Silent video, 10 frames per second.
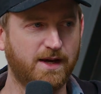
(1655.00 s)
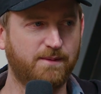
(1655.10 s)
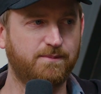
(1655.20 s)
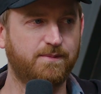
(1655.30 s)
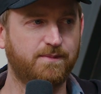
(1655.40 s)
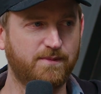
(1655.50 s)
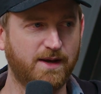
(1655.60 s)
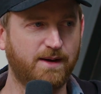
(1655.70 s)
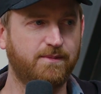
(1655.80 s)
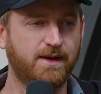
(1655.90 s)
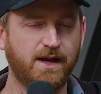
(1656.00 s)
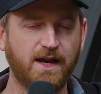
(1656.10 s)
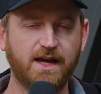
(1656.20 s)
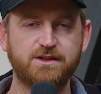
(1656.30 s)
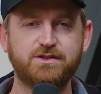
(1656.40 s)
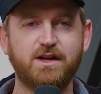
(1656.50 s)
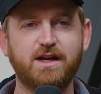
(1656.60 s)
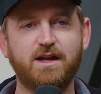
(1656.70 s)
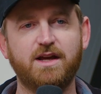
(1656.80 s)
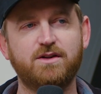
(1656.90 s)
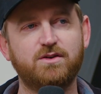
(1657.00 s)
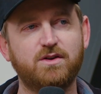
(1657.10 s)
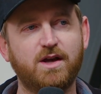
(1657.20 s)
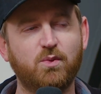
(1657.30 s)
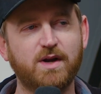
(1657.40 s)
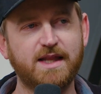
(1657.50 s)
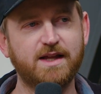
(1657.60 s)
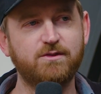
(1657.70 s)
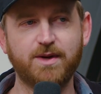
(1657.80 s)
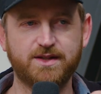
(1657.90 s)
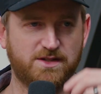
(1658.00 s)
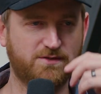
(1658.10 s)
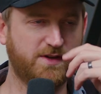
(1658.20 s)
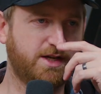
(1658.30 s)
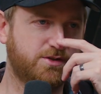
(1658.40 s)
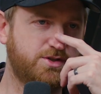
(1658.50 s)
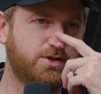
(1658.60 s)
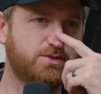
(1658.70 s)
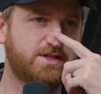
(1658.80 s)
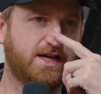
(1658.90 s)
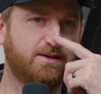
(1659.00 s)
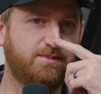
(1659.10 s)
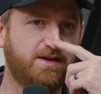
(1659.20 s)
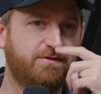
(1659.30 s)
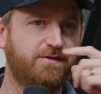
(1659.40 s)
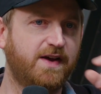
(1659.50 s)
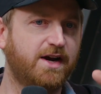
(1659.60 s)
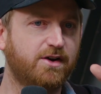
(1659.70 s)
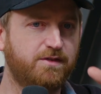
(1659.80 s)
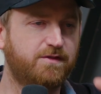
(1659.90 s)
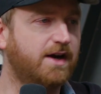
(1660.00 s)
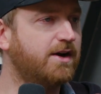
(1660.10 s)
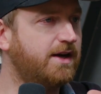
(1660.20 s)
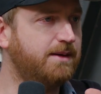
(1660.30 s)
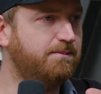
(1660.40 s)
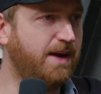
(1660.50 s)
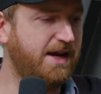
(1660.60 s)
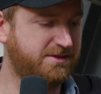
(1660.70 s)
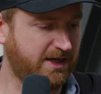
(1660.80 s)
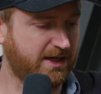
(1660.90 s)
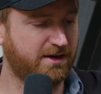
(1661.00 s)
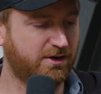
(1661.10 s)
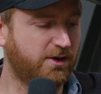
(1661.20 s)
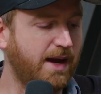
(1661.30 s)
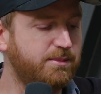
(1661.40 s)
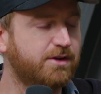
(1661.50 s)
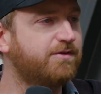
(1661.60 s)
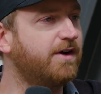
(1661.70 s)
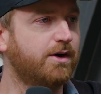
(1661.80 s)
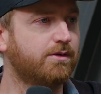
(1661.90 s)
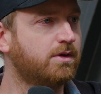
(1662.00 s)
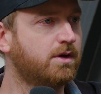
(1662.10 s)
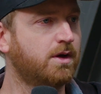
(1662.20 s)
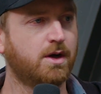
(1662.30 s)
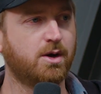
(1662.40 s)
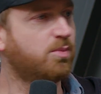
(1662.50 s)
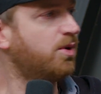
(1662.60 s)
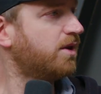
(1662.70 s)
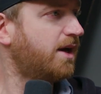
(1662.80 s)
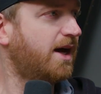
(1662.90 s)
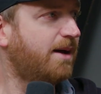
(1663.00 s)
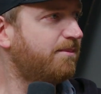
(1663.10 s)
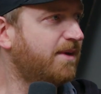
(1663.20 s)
Yep. And it's in what I love about these videos too is they can be very, very basic. Grab your phone, pull it up.